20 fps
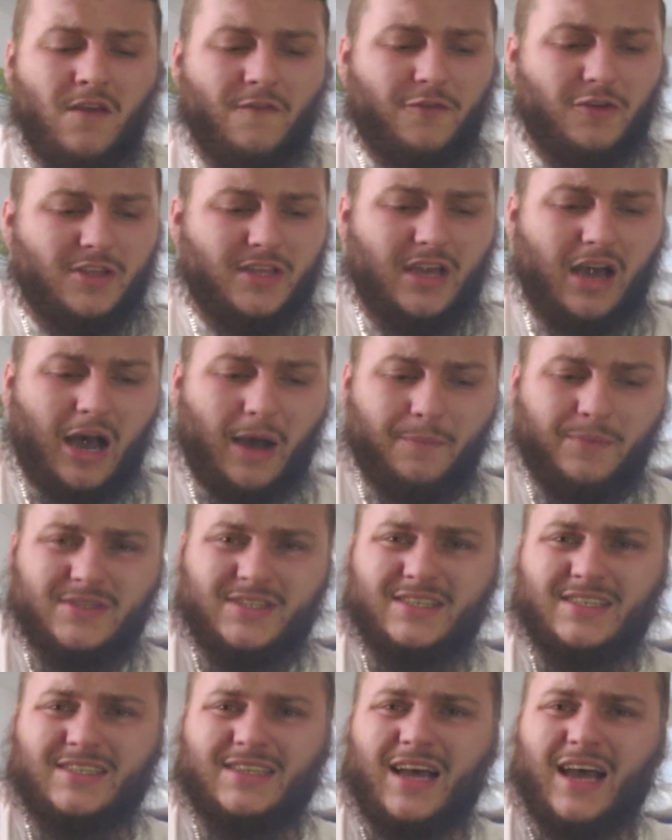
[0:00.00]
for the
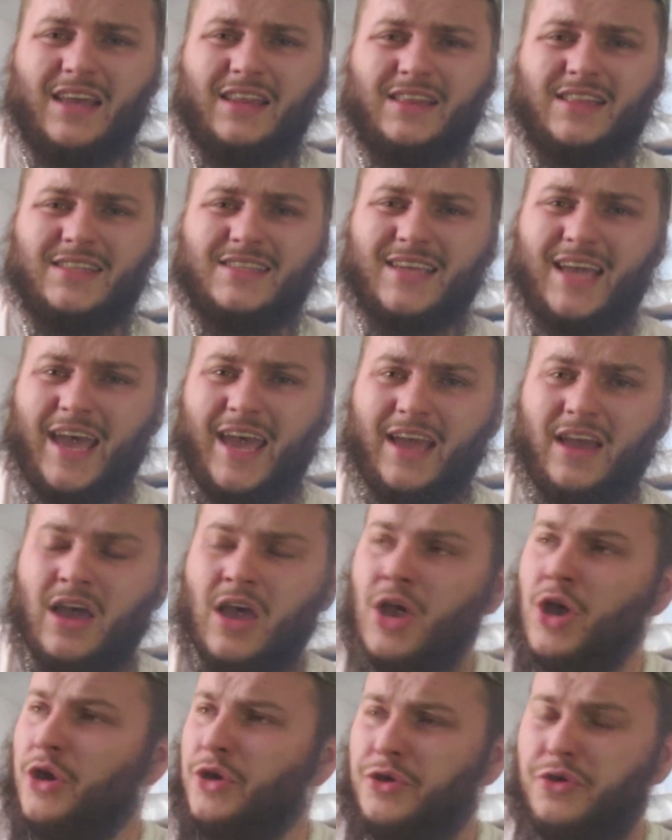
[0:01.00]
opposite side of the tank,
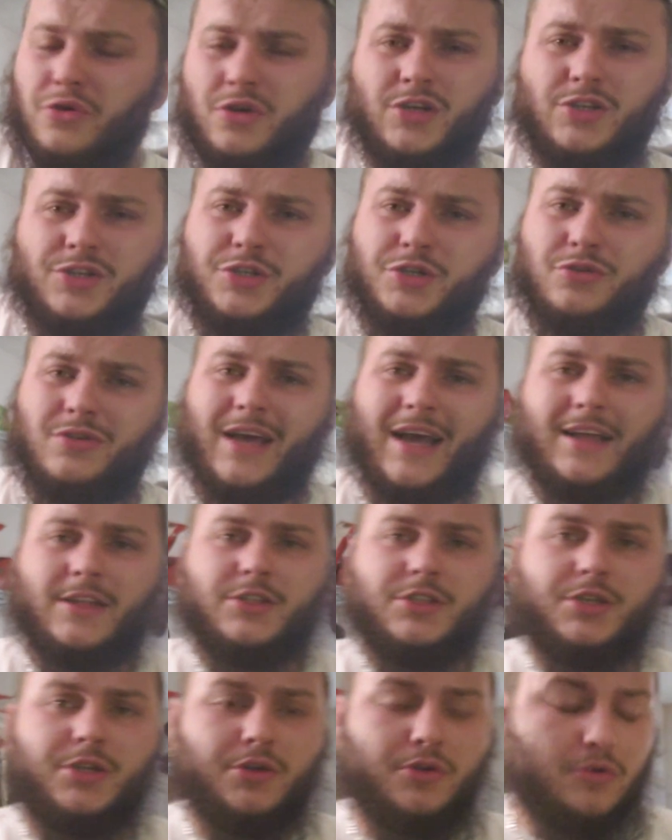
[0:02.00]
you could do
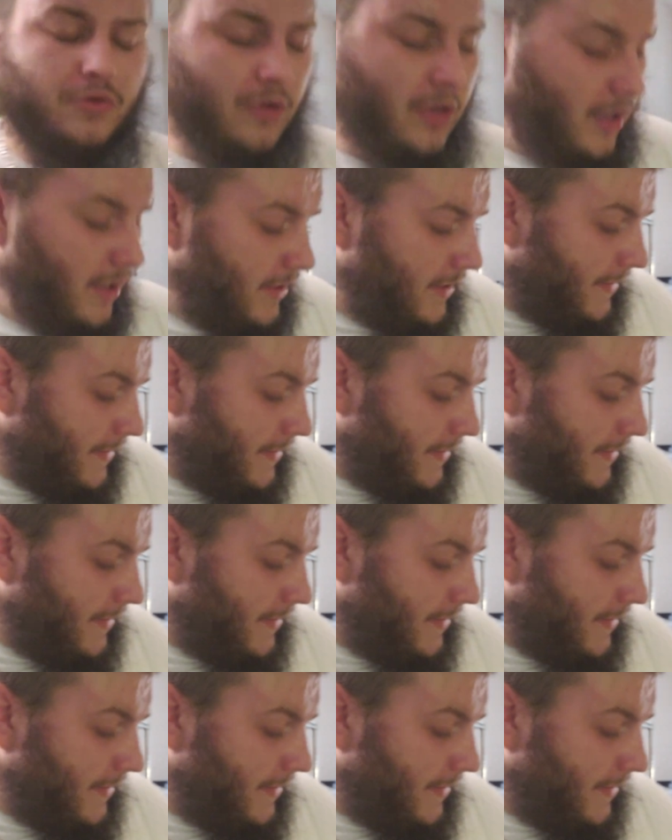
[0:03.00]
that too.